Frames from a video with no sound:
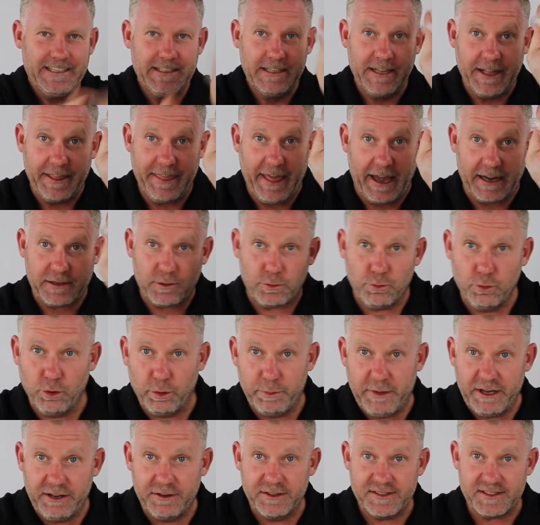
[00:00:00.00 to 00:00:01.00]
That
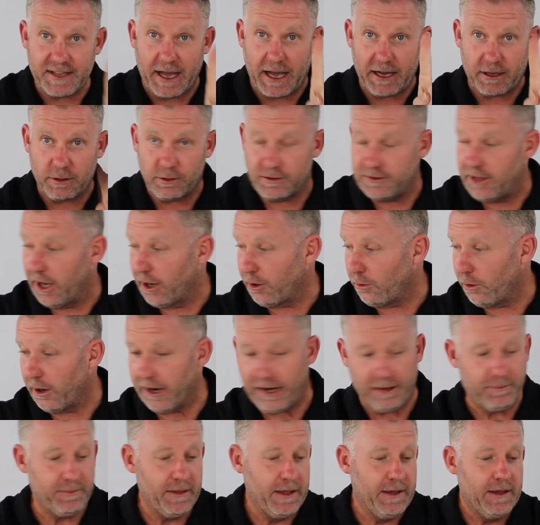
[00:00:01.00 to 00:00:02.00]
will be recycled, don't
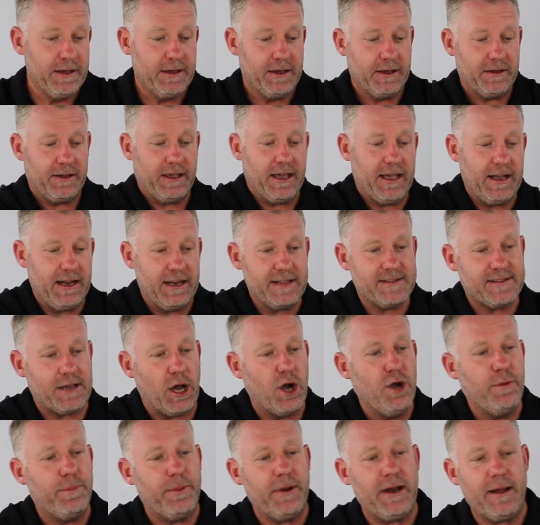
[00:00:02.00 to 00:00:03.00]
worry. Okay, let's
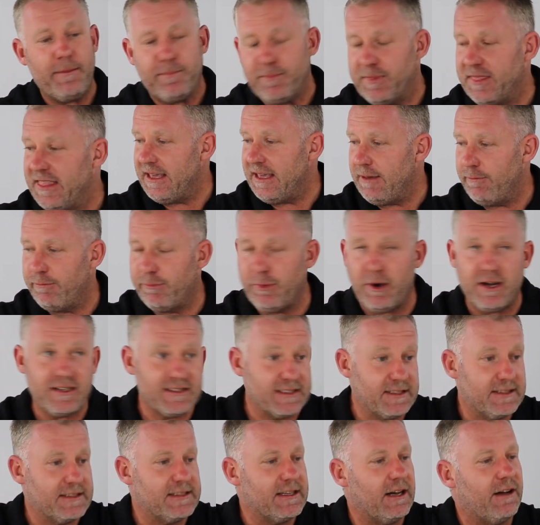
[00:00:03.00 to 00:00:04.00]
open up
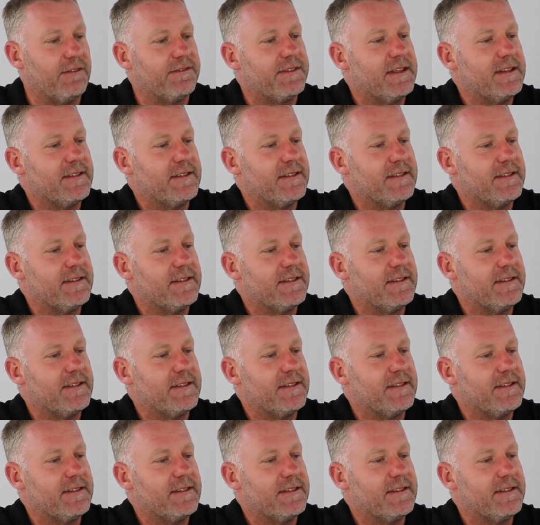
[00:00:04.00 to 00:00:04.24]
box itself.